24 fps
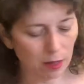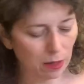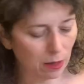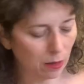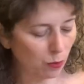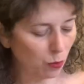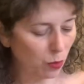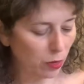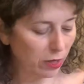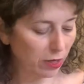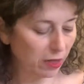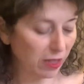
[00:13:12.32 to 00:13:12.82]

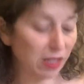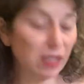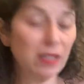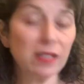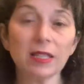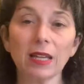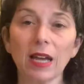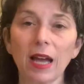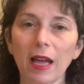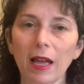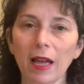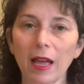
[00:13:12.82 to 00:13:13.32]
one of the things
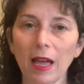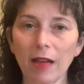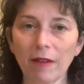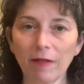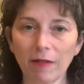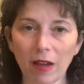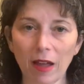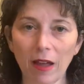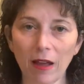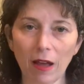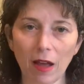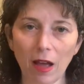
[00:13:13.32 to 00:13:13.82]

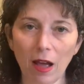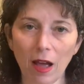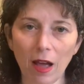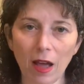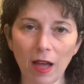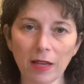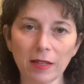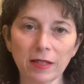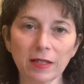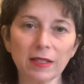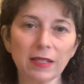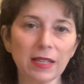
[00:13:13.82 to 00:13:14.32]

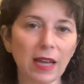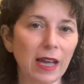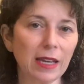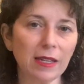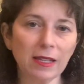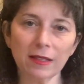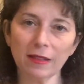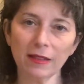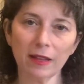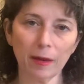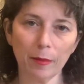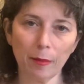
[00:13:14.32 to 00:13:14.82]
I
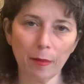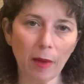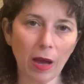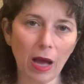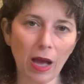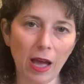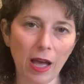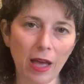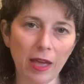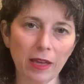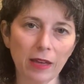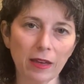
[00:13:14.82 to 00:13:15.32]
decided that
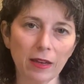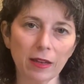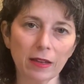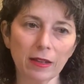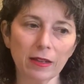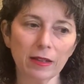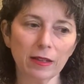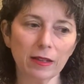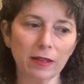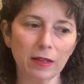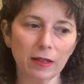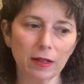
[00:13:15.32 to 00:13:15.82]
my
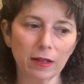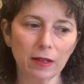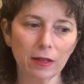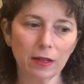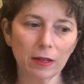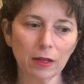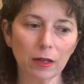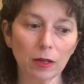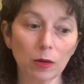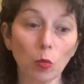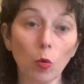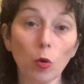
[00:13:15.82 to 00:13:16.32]

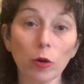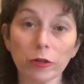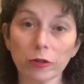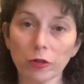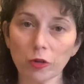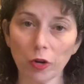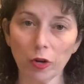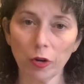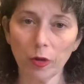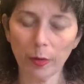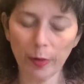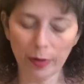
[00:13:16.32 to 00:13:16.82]

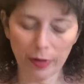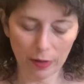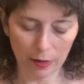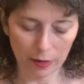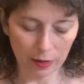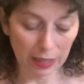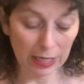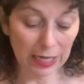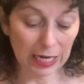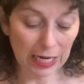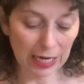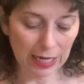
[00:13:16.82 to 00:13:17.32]
wardrobe
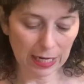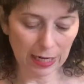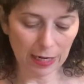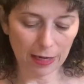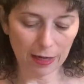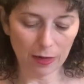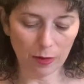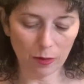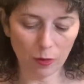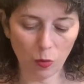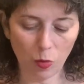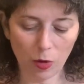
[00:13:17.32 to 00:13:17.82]
needed
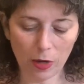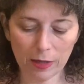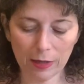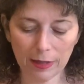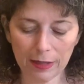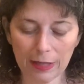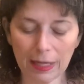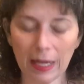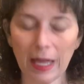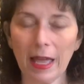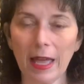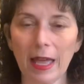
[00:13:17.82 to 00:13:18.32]

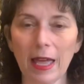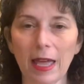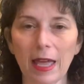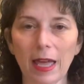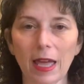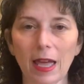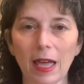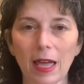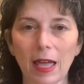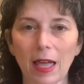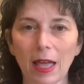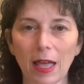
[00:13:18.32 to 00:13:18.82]
was a
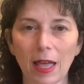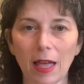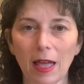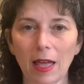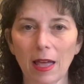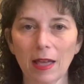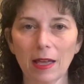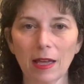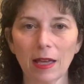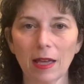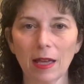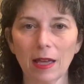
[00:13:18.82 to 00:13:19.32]

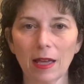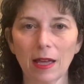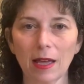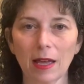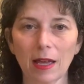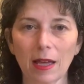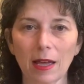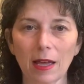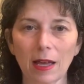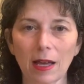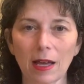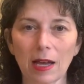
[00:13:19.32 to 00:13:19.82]

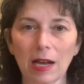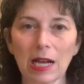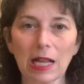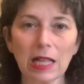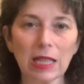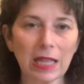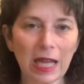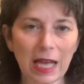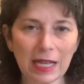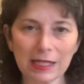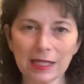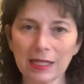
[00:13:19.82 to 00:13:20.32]

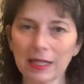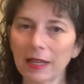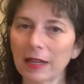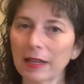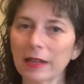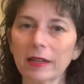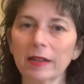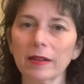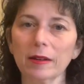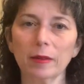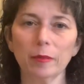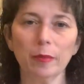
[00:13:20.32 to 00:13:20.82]

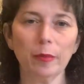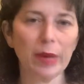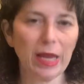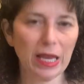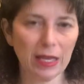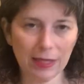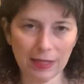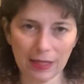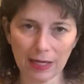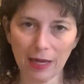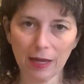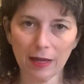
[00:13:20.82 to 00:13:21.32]
classic,
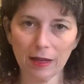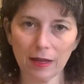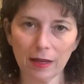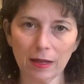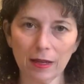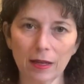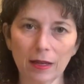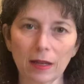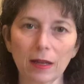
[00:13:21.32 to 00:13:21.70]
basic,